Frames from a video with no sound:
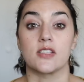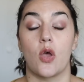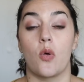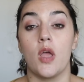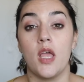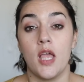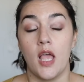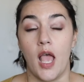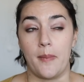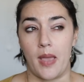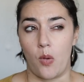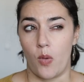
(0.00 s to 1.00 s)
So
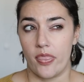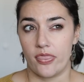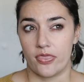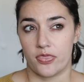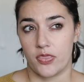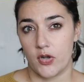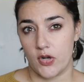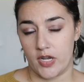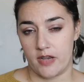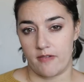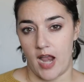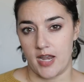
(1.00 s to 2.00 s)
I'm at
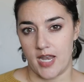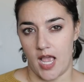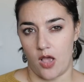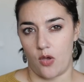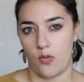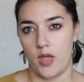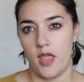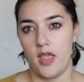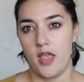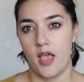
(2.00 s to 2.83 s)
130 right now.